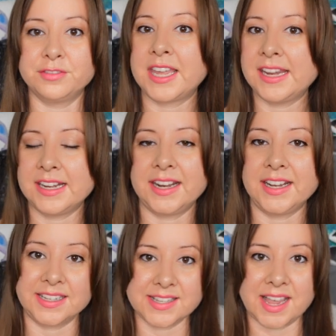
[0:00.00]
canine
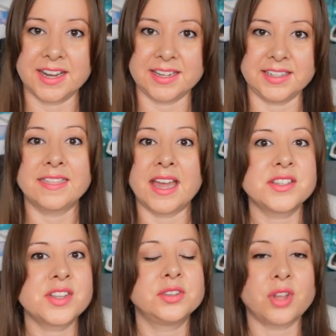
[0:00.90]
anxiety. That
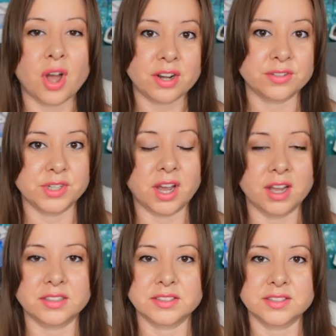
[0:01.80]
is a lot of
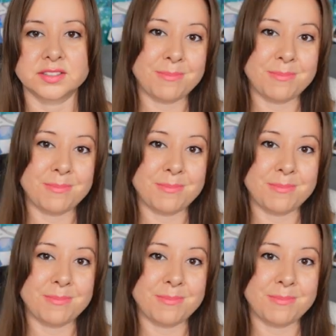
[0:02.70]
dogs.